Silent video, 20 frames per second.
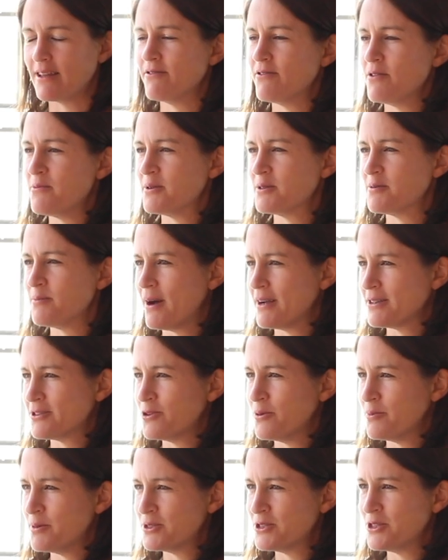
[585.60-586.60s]
give them as
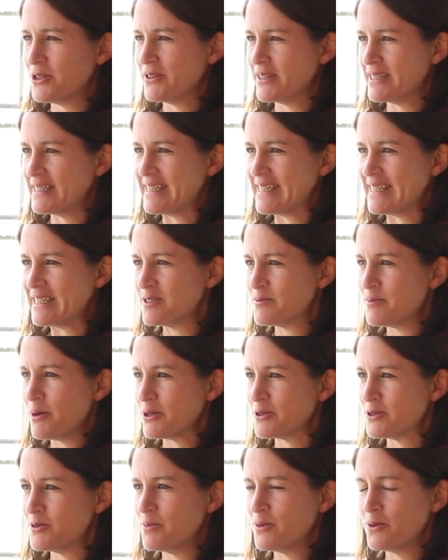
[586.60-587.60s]
much opportunity as
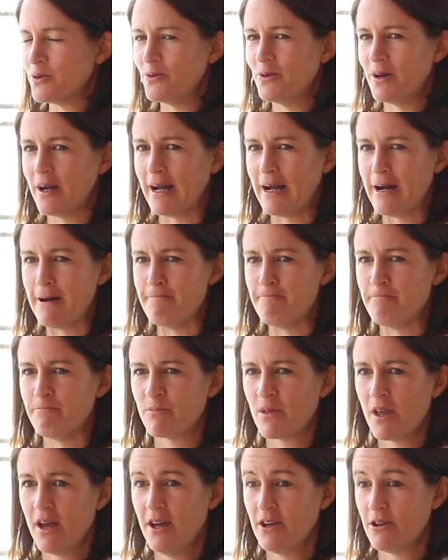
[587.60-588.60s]
possible.
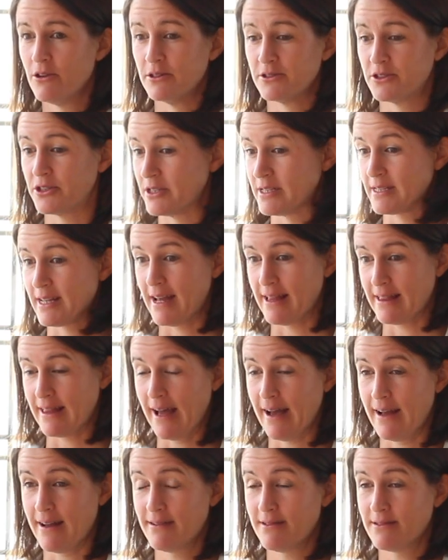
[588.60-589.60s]
Not just at
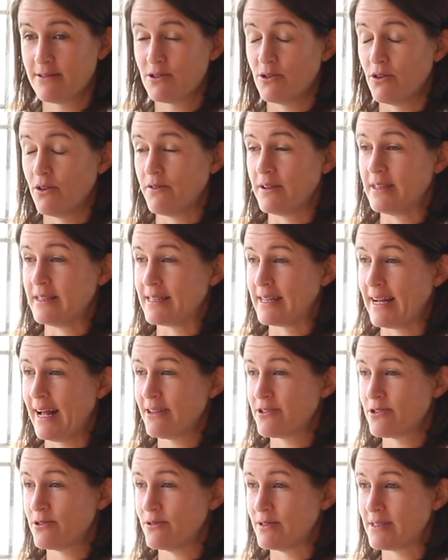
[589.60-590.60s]
that sort of
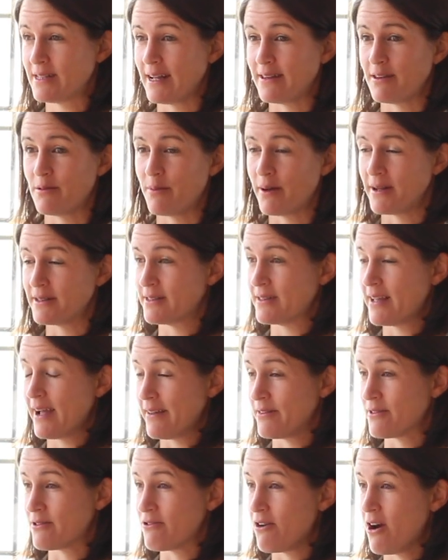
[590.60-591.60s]
international standard, but
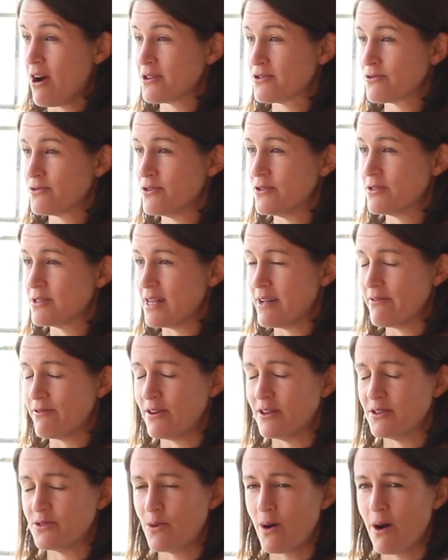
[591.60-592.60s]
at the grassroots level as